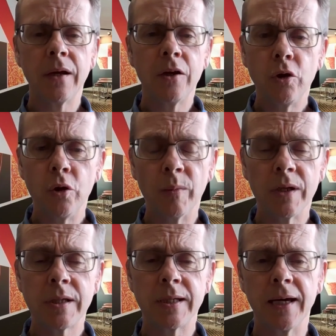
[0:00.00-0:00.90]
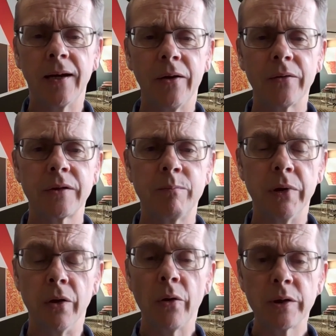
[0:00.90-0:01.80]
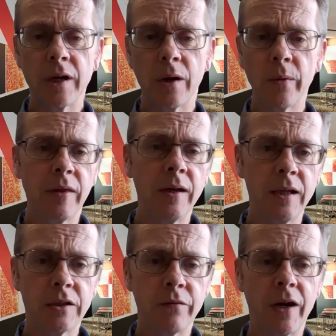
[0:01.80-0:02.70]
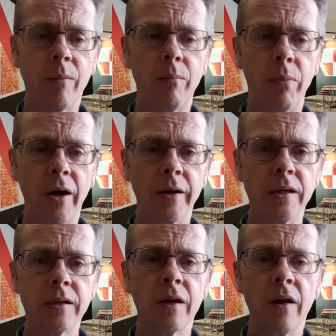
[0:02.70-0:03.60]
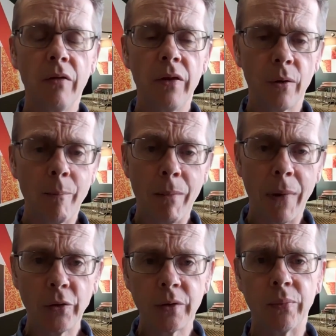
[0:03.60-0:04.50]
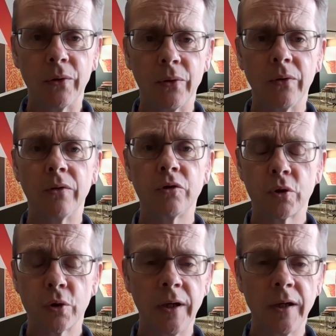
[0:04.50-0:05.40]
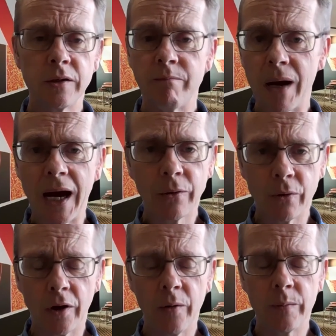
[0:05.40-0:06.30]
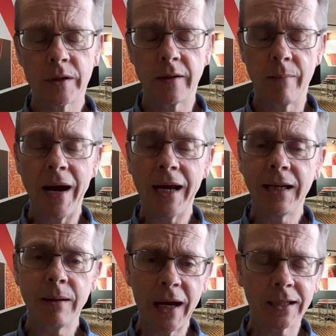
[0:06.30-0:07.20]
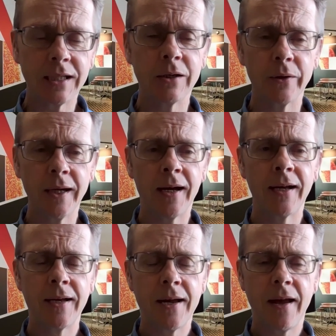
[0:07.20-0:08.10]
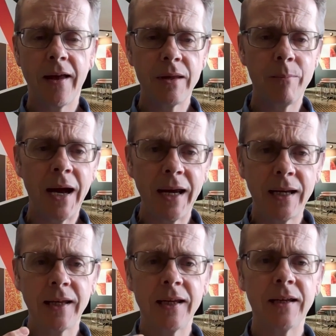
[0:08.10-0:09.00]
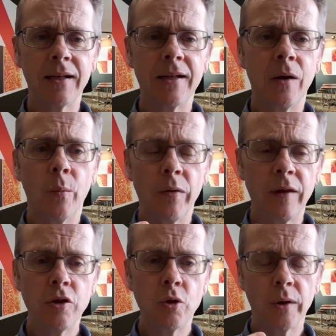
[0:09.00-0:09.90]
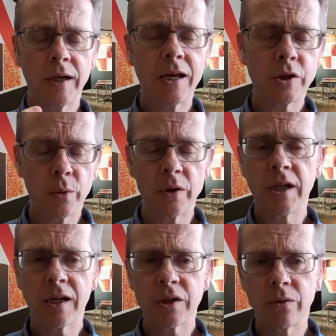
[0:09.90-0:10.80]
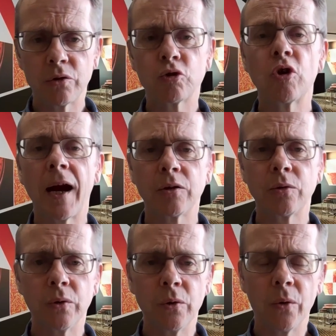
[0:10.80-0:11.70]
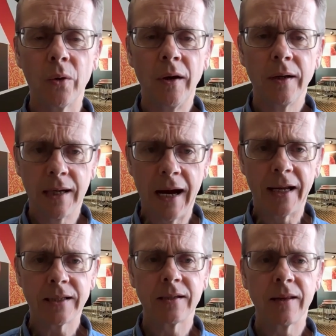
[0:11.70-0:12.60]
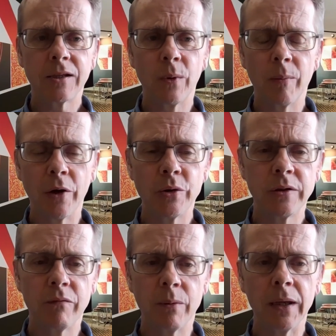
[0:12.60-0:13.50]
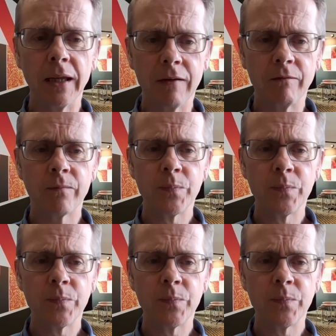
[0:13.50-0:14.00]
human cells, but also within each of our bodies, there are multiple trillions of microbes. They're mainly bacteria, and they're mainly within your gastrointestinal tract or your gut. That's where most of them live.